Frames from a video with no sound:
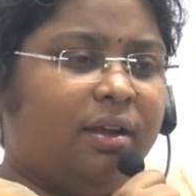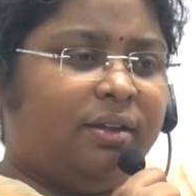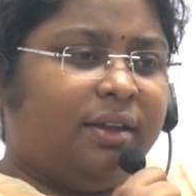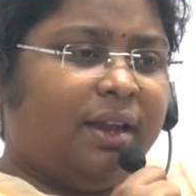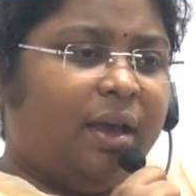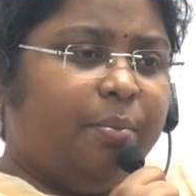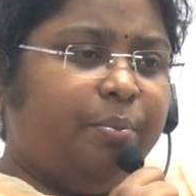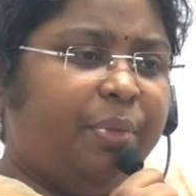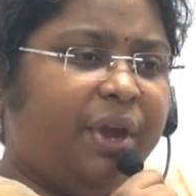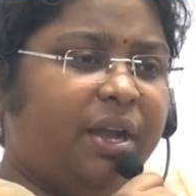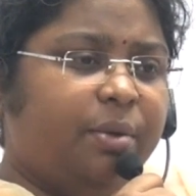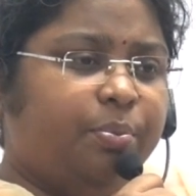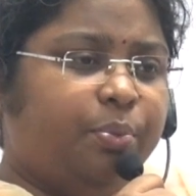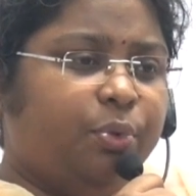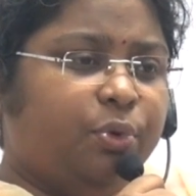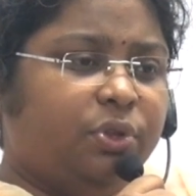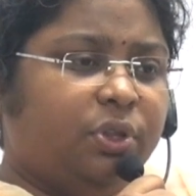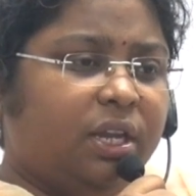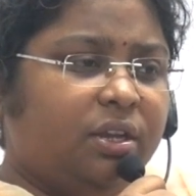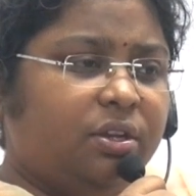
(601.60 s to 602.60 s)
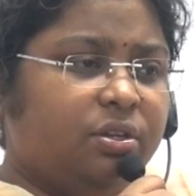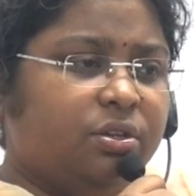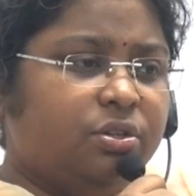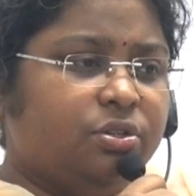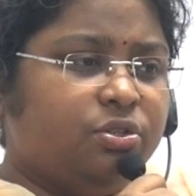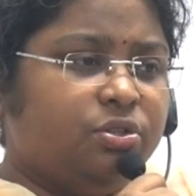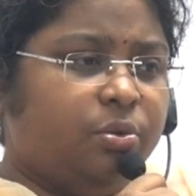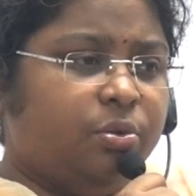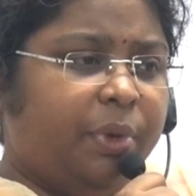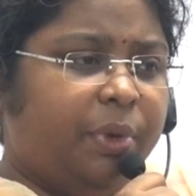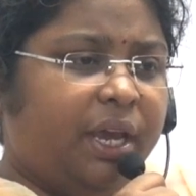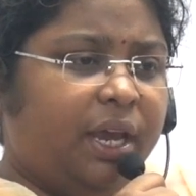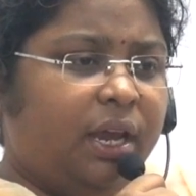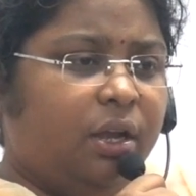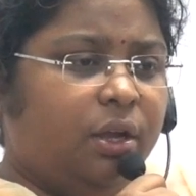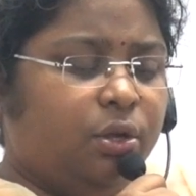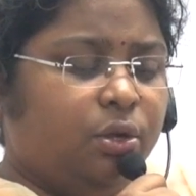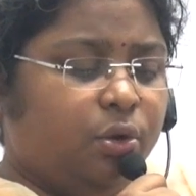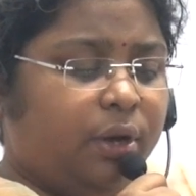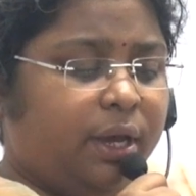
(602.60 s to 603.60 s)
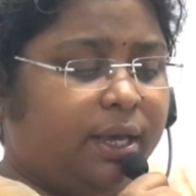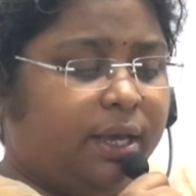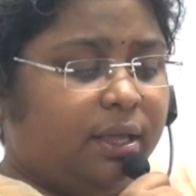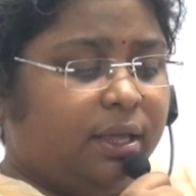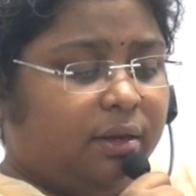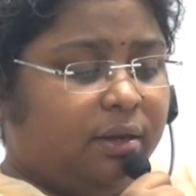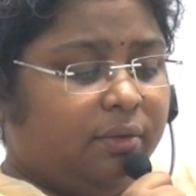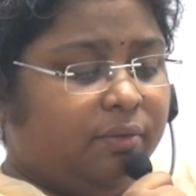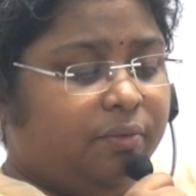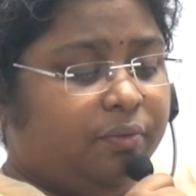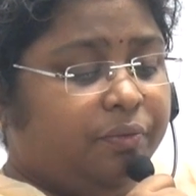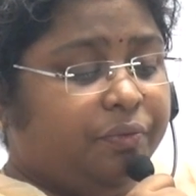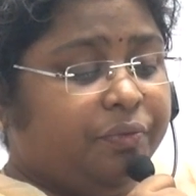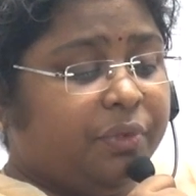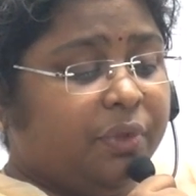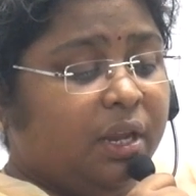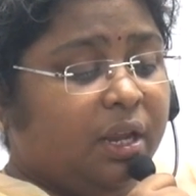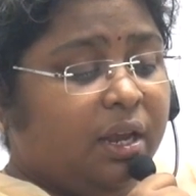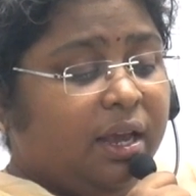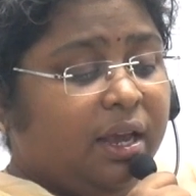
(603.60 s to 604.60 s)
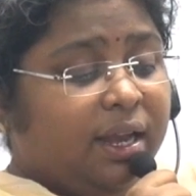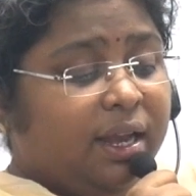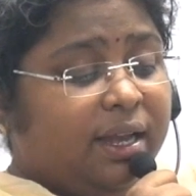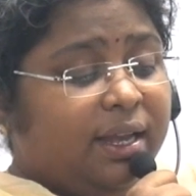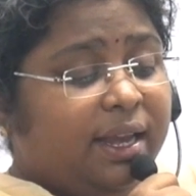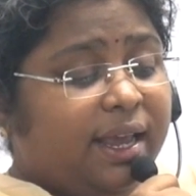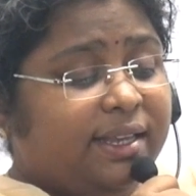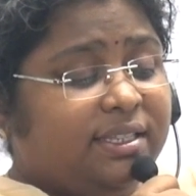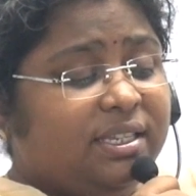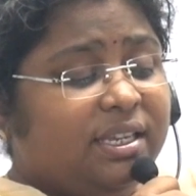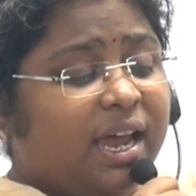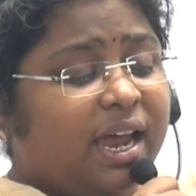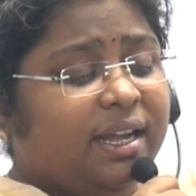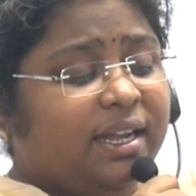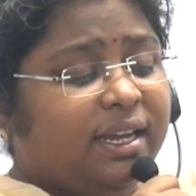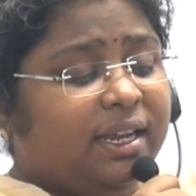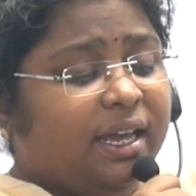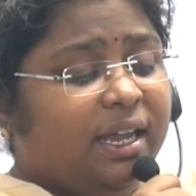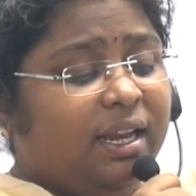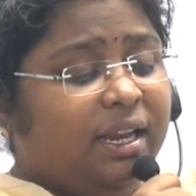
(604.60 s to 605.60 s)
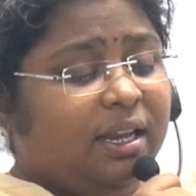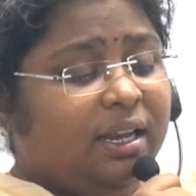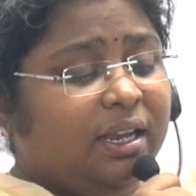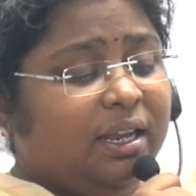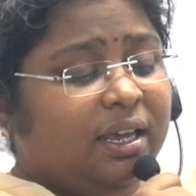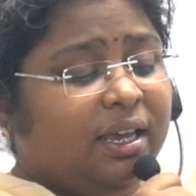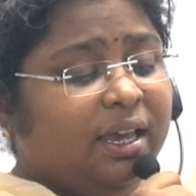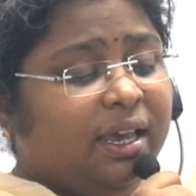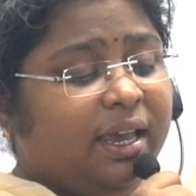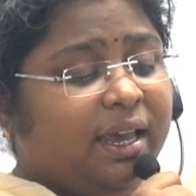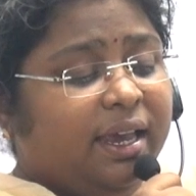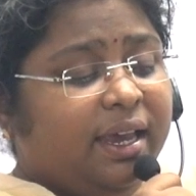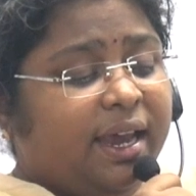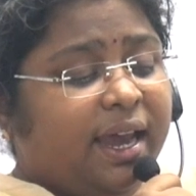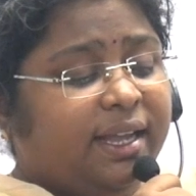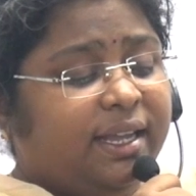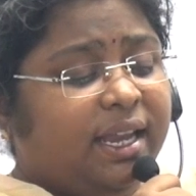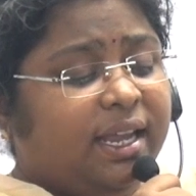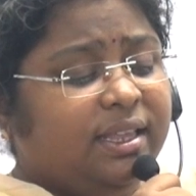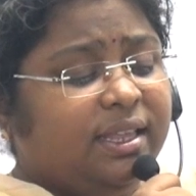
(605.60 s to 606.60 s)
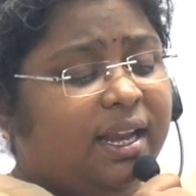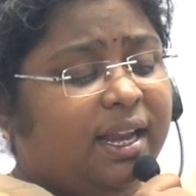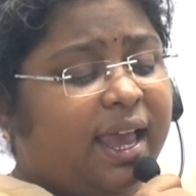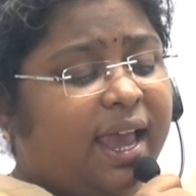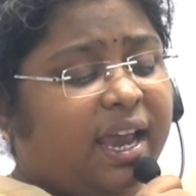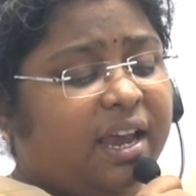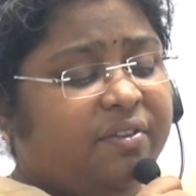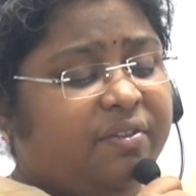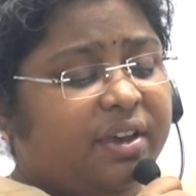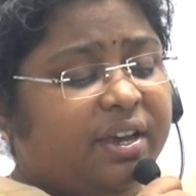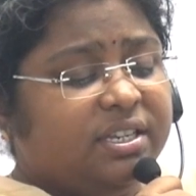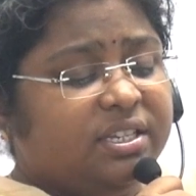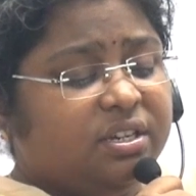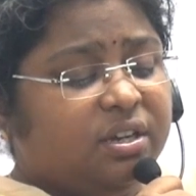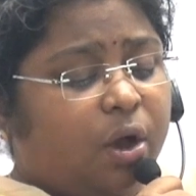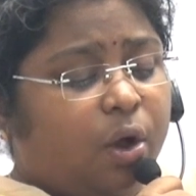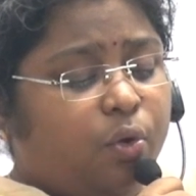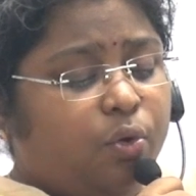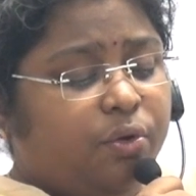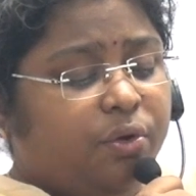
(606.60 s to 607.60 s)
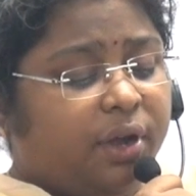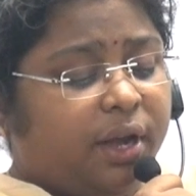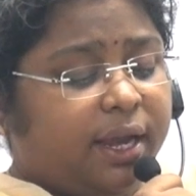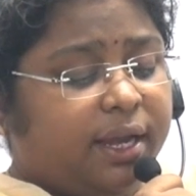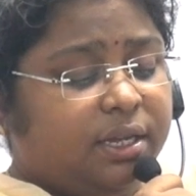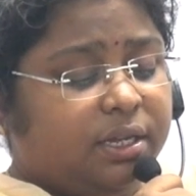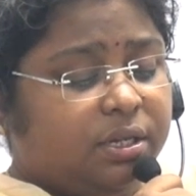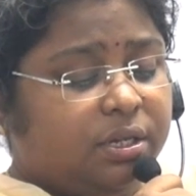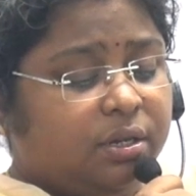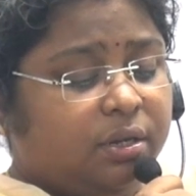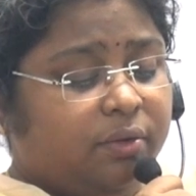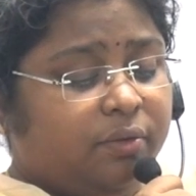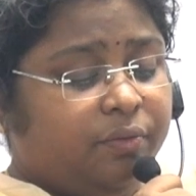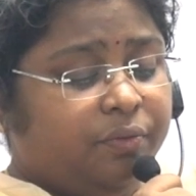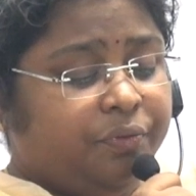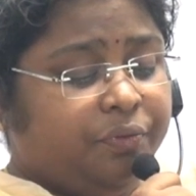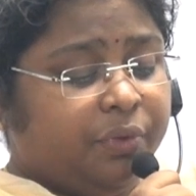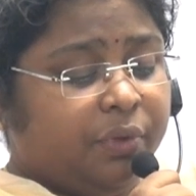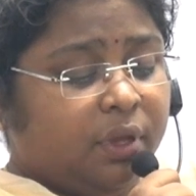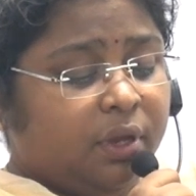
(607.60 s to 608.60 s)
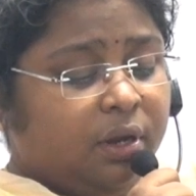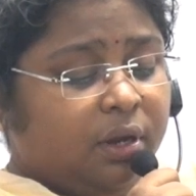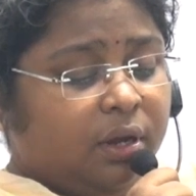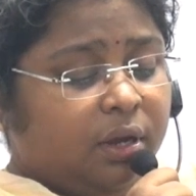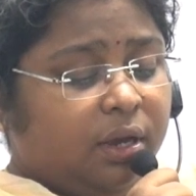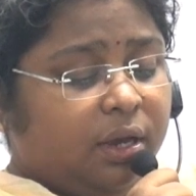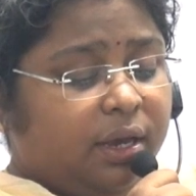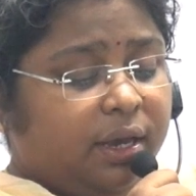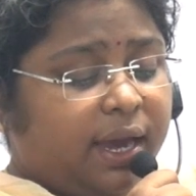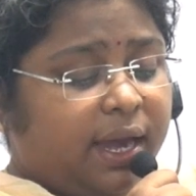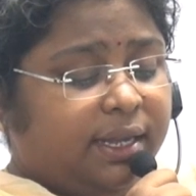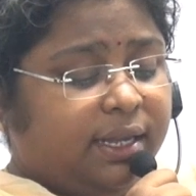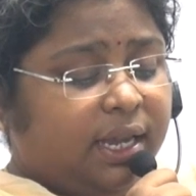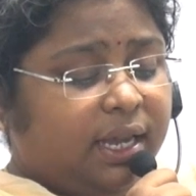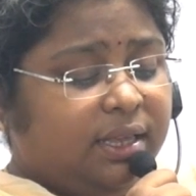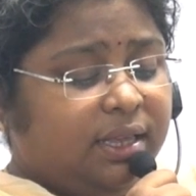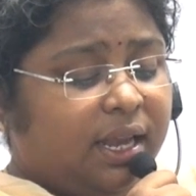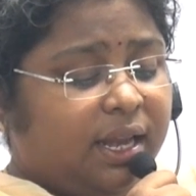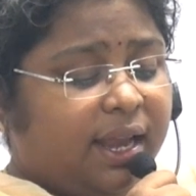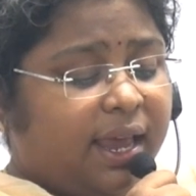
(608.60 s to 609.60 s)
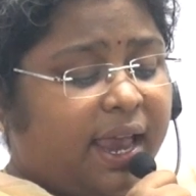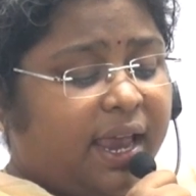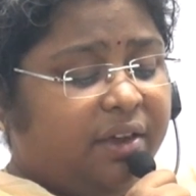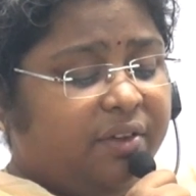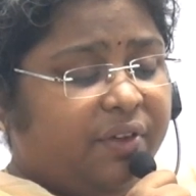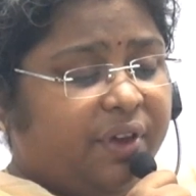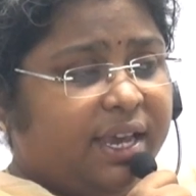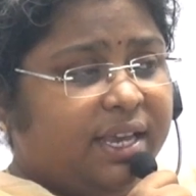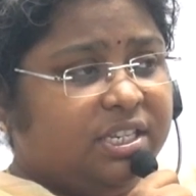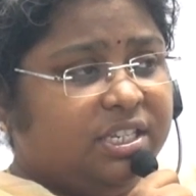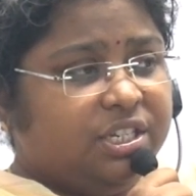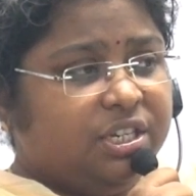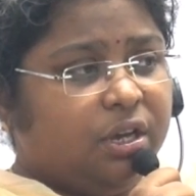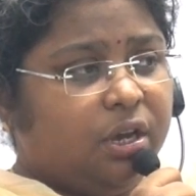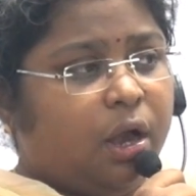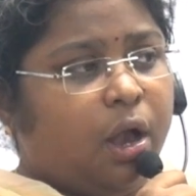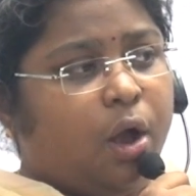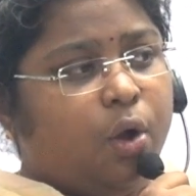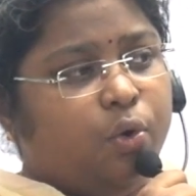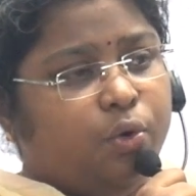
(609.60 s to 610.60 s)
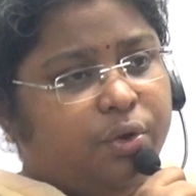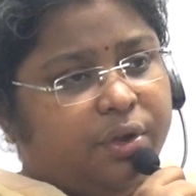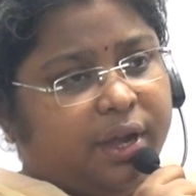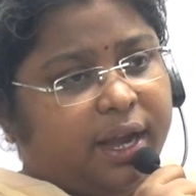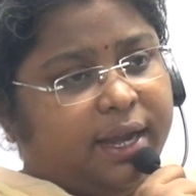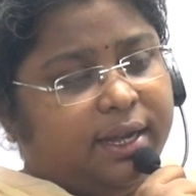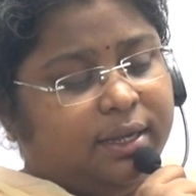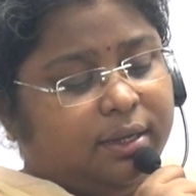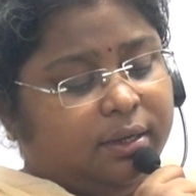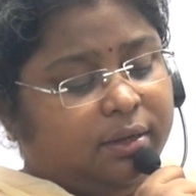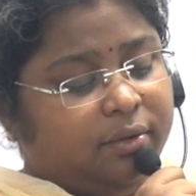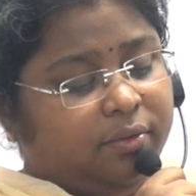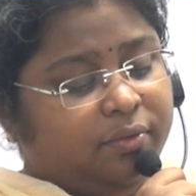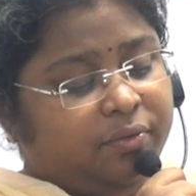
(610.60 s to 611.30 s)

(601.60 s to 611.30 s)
Trump and Putin should be together. Next article, getting the language count right. Getting the language count right.